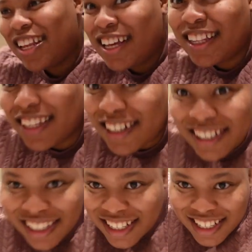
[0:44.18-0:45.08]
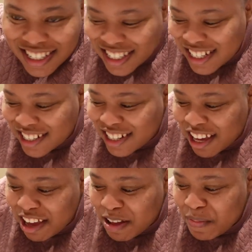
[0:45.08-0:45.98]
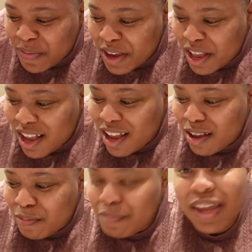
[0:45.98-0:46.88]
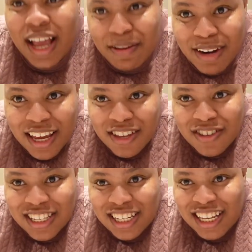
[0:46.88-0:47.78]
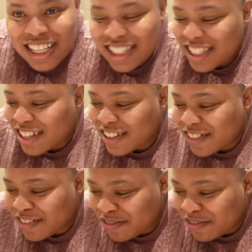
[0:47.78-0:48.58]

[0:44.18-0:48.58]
like literally just yesterday, but I'm not using it, so.